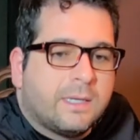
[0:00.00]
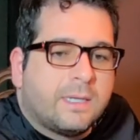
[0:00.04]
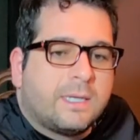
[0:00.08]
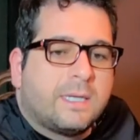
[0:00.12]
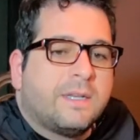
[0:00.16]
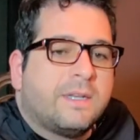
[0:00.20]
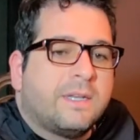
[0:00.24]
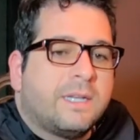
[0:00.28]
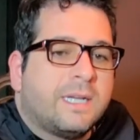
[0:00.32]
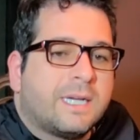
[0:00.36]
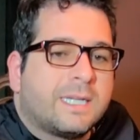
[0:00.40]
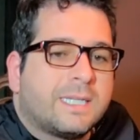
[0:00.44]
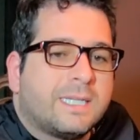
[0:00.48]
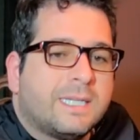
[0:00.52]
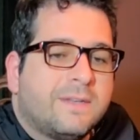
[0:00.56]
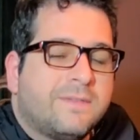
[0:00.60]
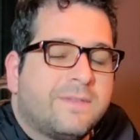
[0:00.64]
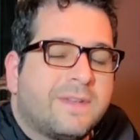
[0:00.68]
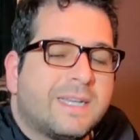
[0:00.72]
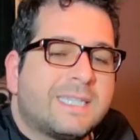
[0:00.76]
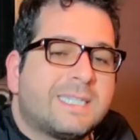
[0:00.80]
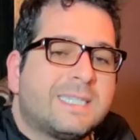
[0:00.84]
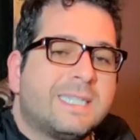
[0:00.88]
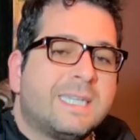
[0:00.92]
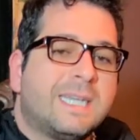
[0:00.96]

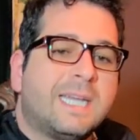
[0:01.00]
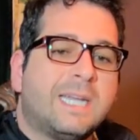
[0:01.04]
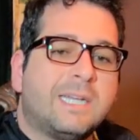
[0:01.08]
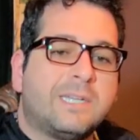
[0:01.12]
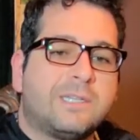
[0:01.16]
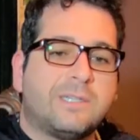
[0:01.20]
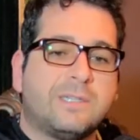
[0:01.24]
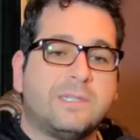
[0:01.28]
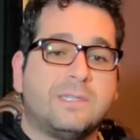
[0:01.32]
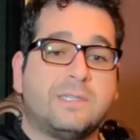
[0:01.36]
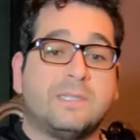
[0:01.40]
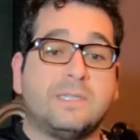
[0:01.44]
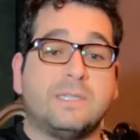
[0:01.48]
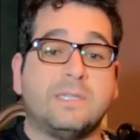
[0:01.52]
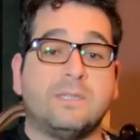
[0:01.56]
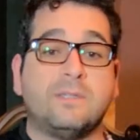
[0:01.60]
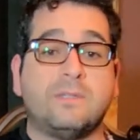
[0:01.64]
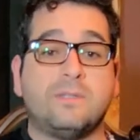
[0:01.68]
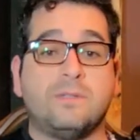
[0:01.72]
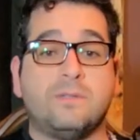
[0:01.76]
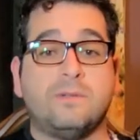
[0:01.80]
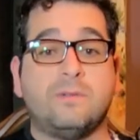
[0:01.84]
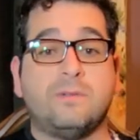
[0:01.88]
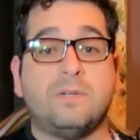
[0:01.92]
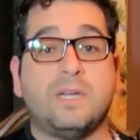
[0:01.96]
investigations
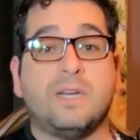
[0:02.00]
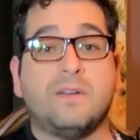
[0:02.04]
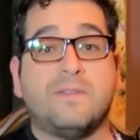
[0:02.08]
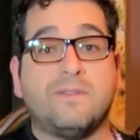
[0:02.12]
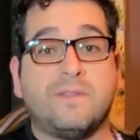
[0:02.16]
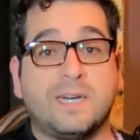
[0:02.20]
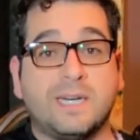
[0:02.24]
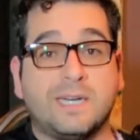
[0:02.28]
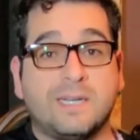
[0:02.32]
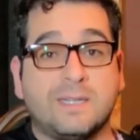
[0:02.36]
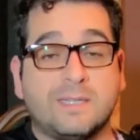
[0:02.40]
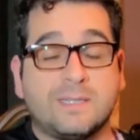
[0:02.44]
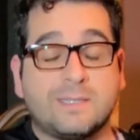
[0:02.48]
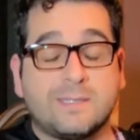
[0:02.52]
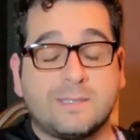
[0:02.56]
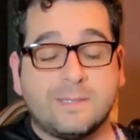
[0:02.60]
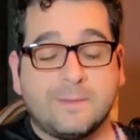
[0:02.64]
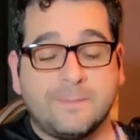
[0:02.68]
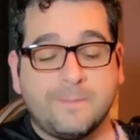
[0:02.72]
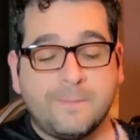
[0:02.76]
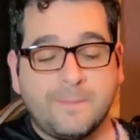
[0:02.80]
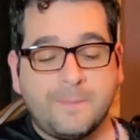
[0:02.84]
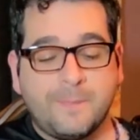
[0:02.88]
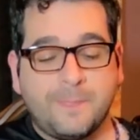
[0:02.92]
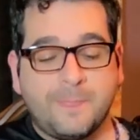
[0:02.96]
into gun violence.